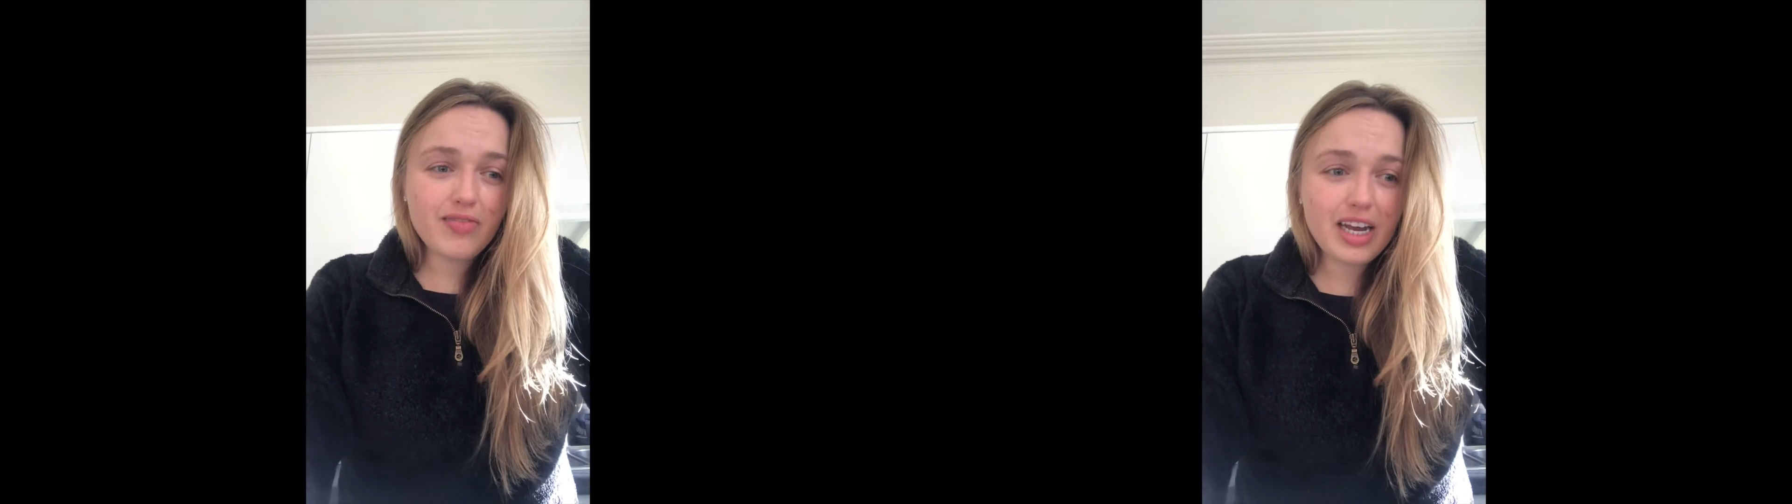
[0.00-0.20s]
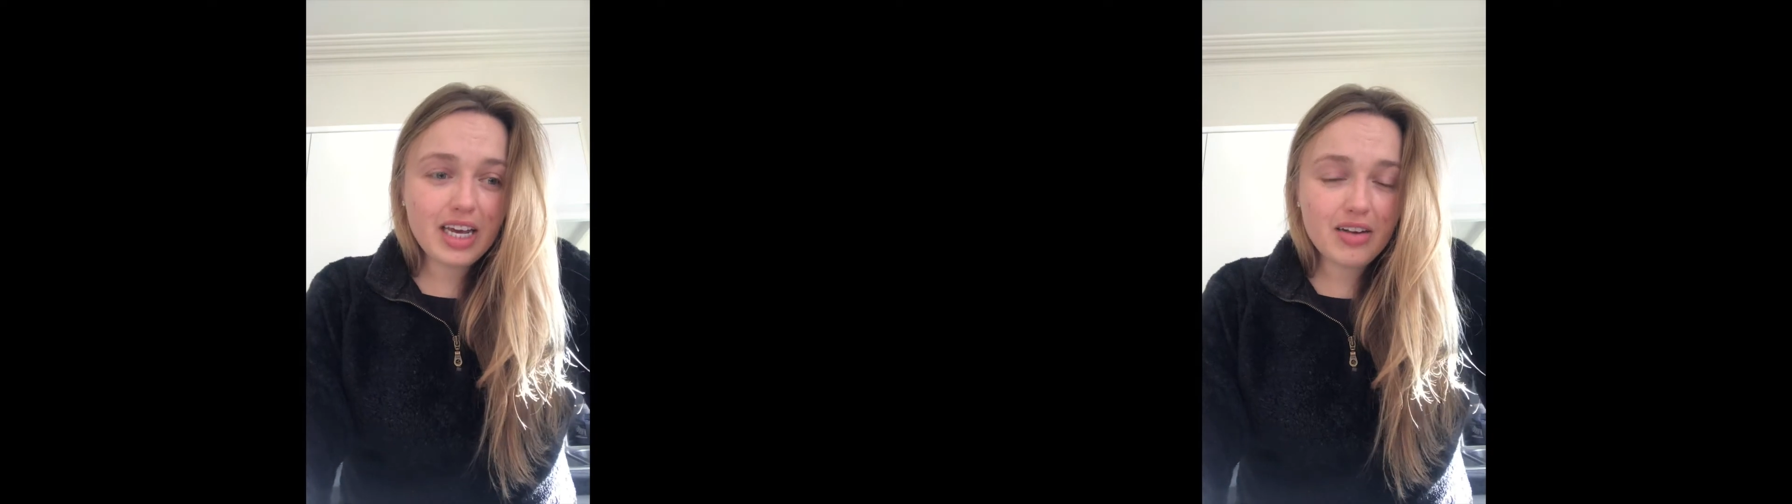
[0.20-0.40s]

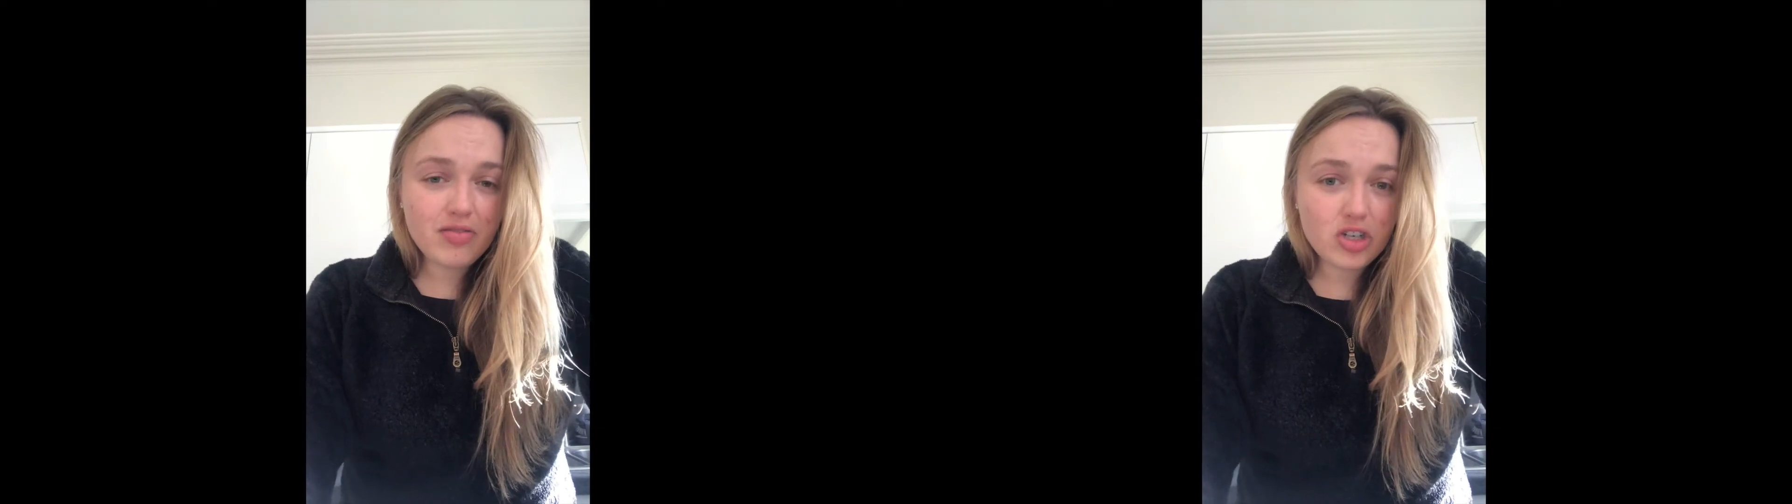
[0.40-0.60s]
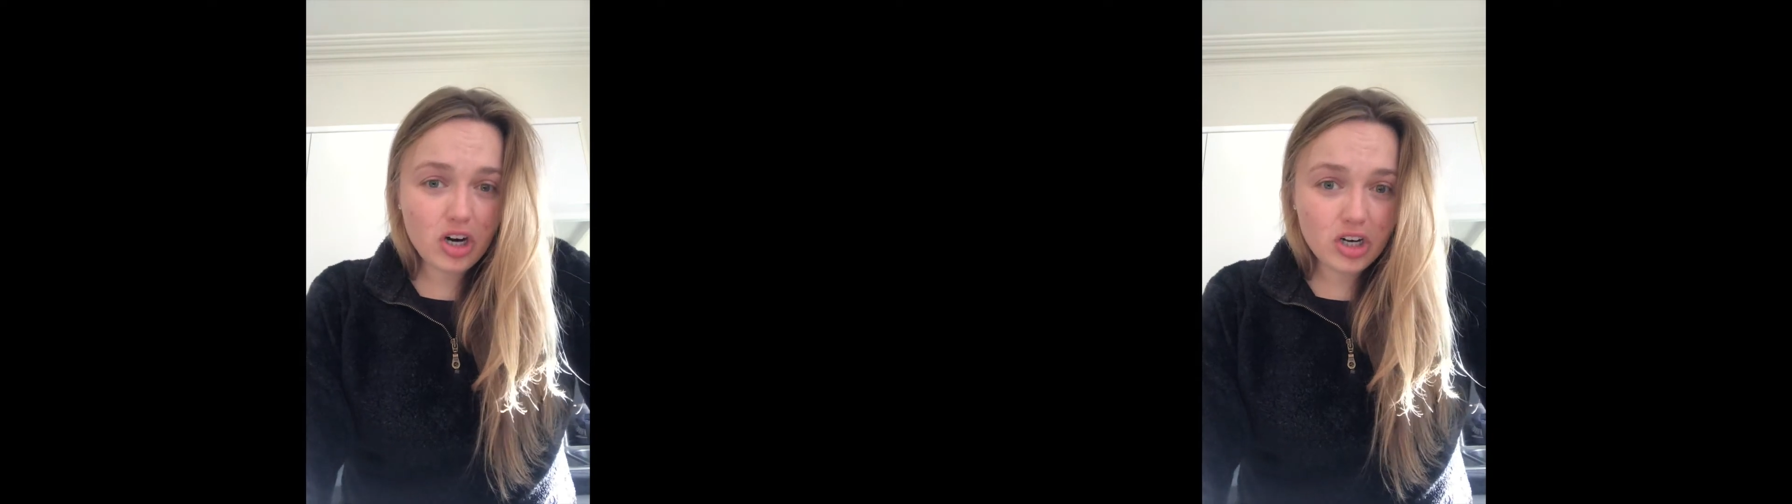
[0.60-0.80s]
and
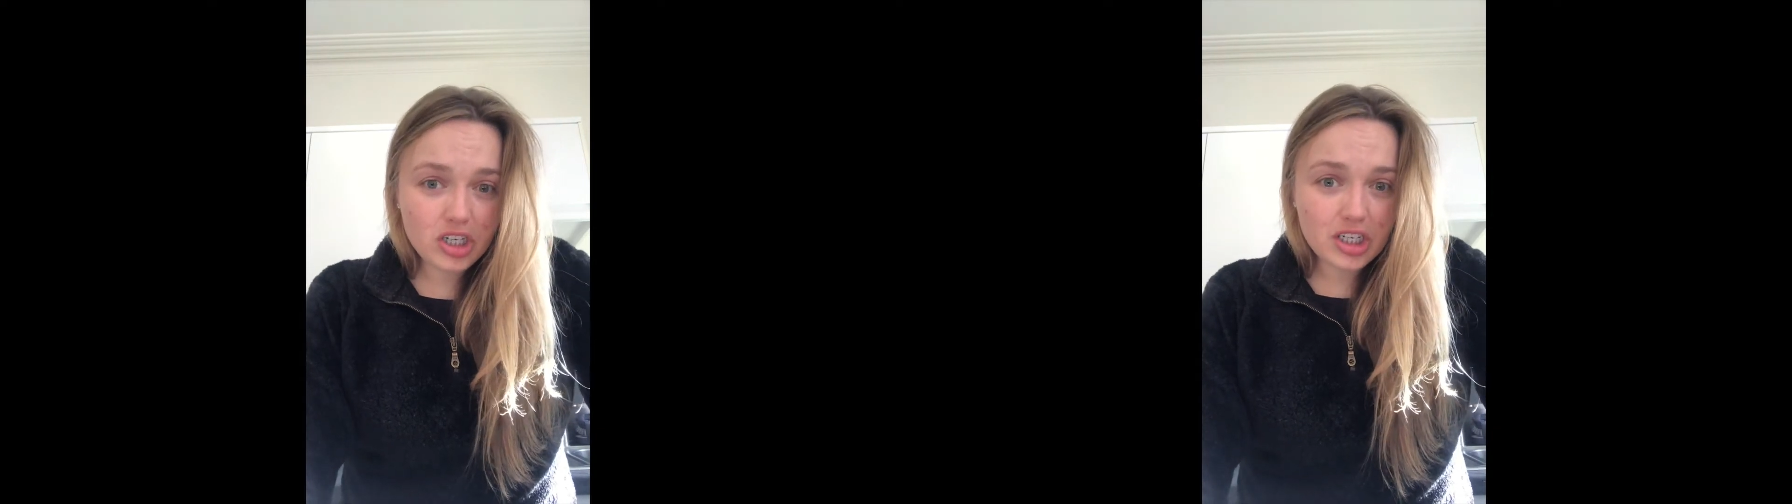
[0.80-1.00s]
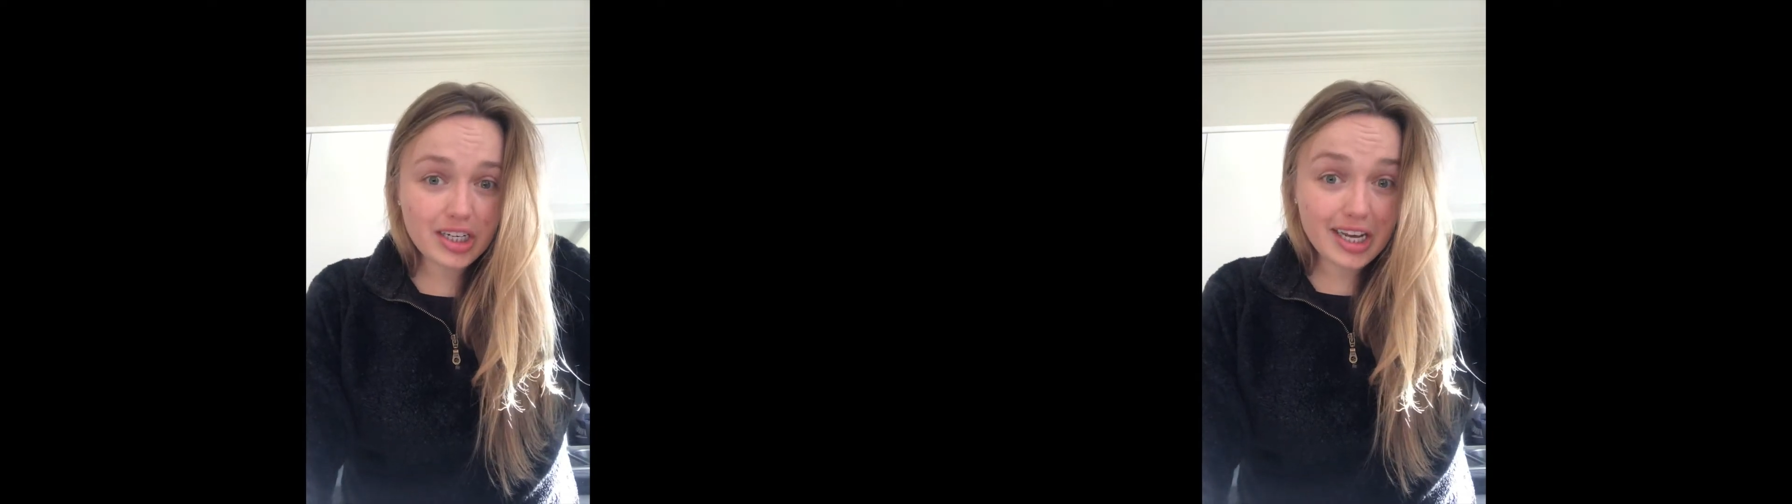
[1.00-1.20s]
negative charges